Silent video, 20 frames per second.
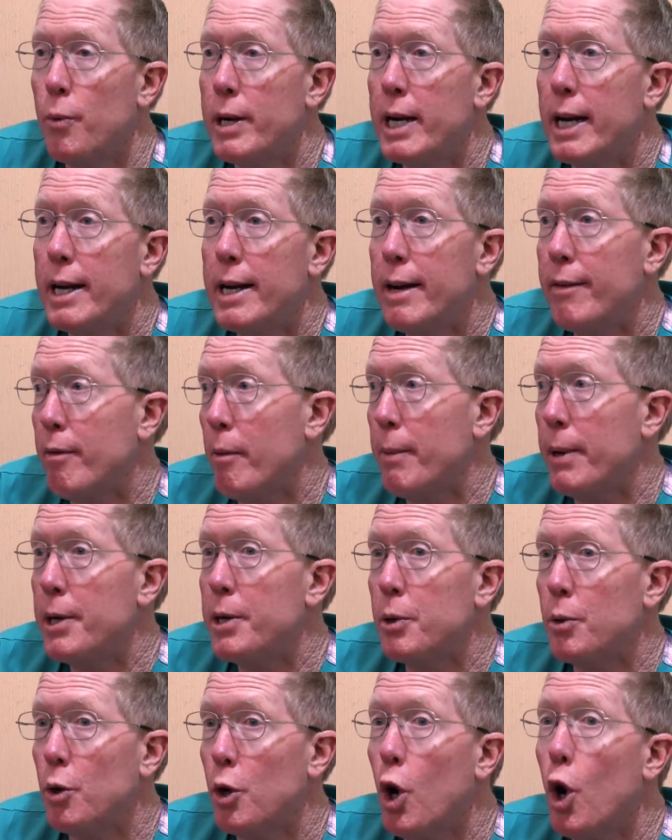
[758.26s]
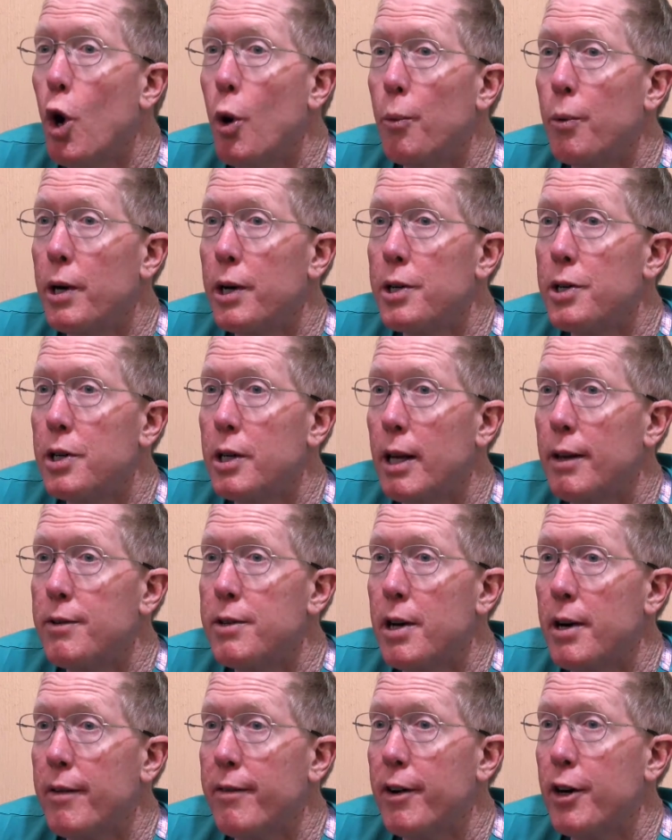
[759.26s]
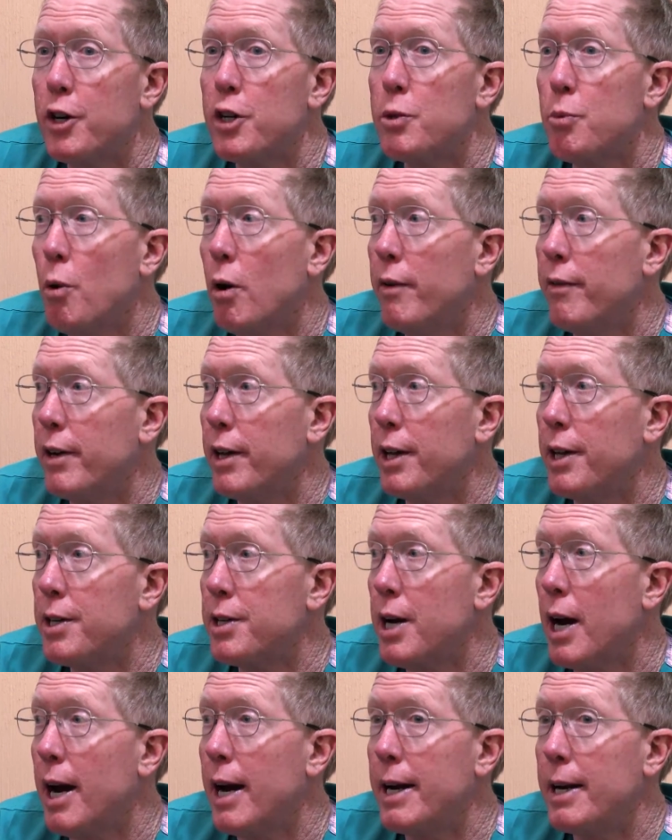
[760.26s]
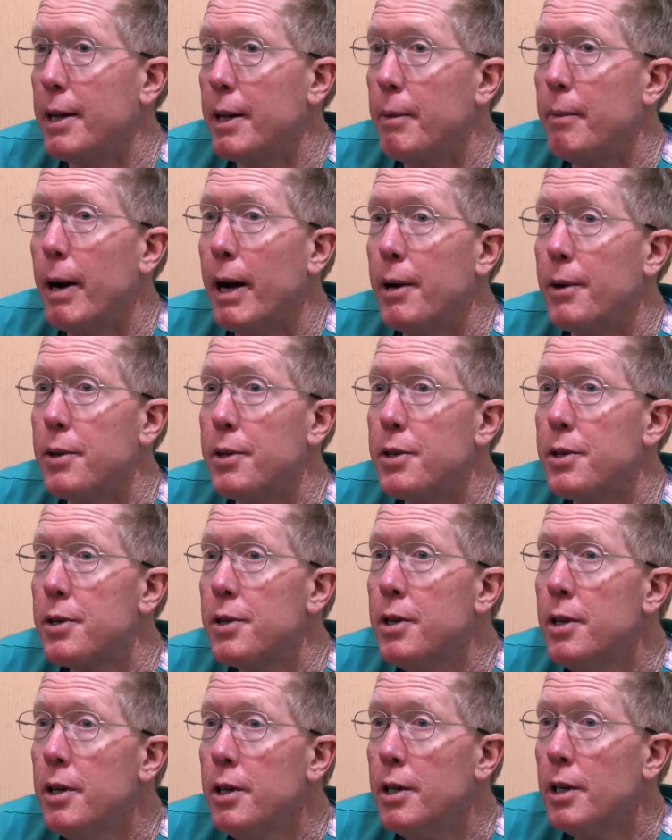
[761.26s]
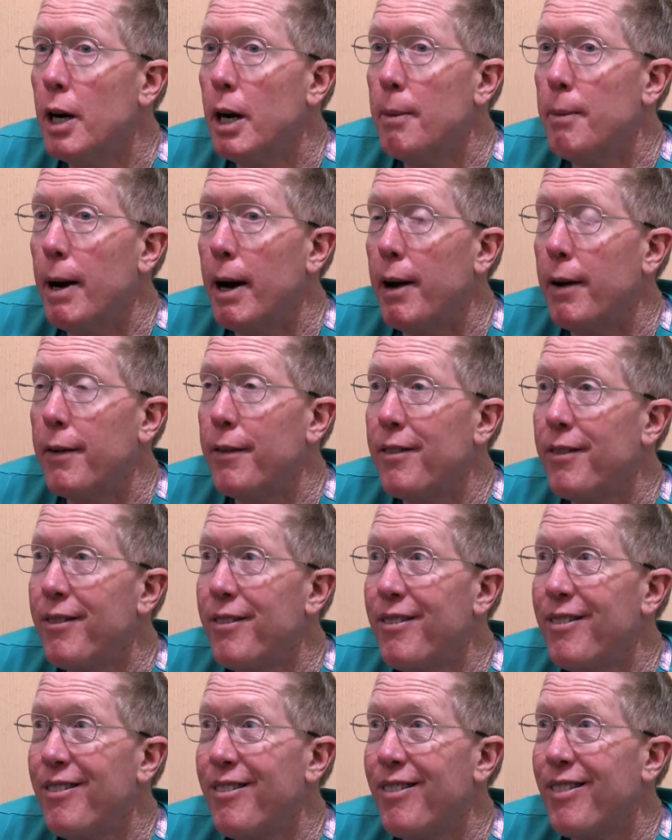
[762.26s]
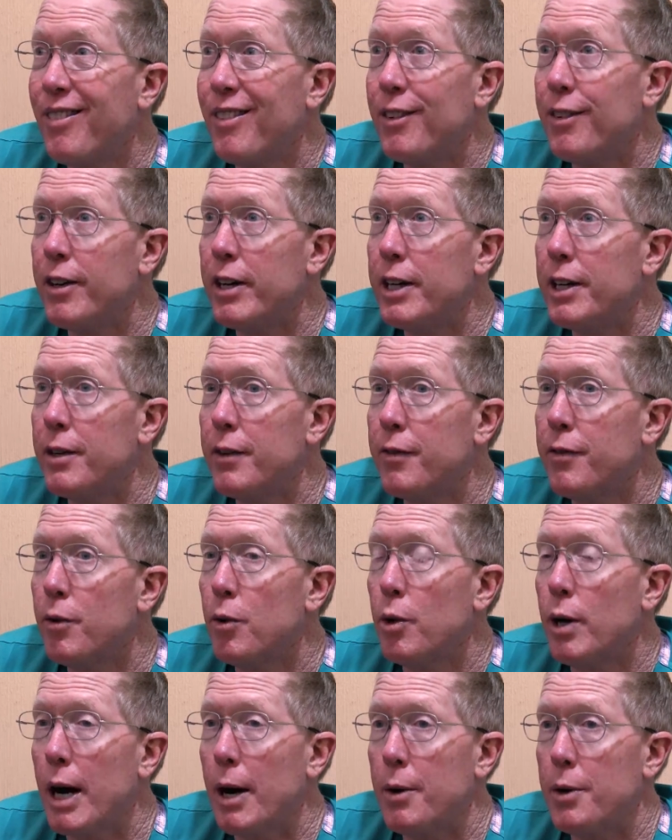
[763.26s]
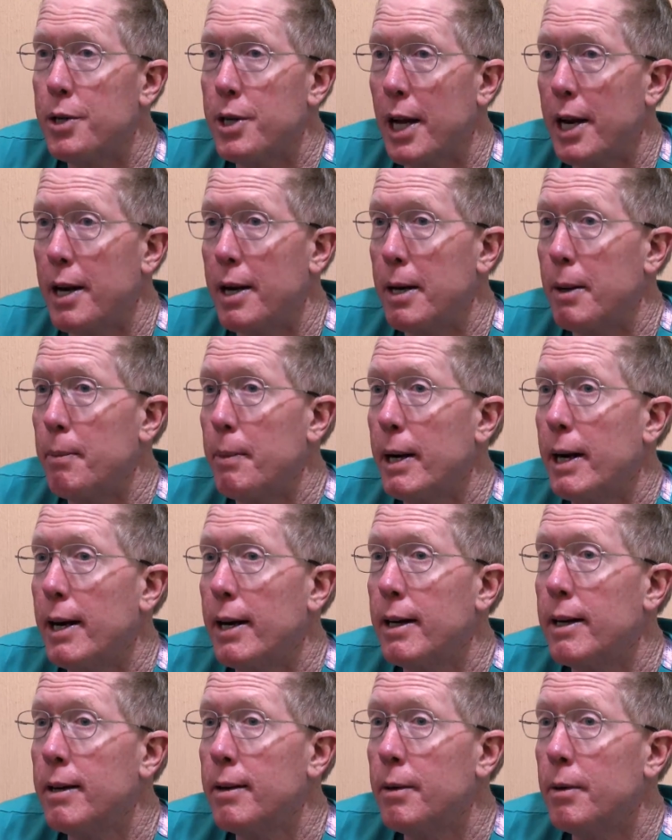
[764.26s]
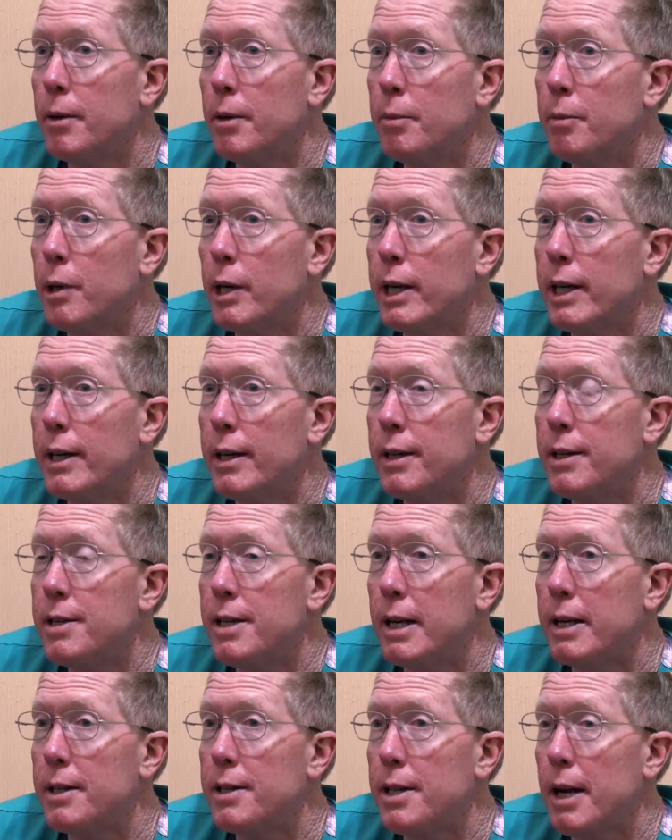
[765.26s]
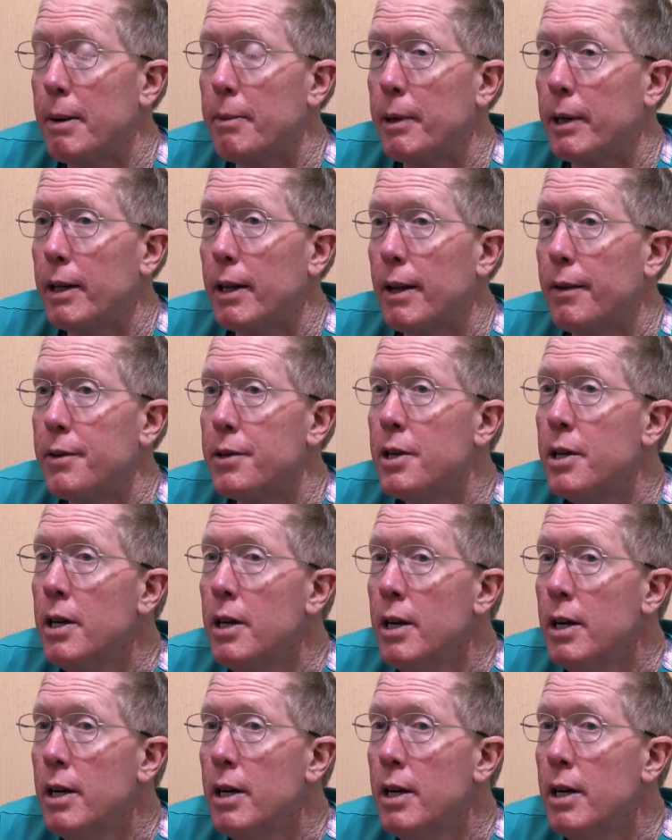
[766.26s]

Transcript: He had never been to her home because she lives in a very small village high in the mountains, about 3 to 4 hours out in the Bach, where Bryan Hennessy lives.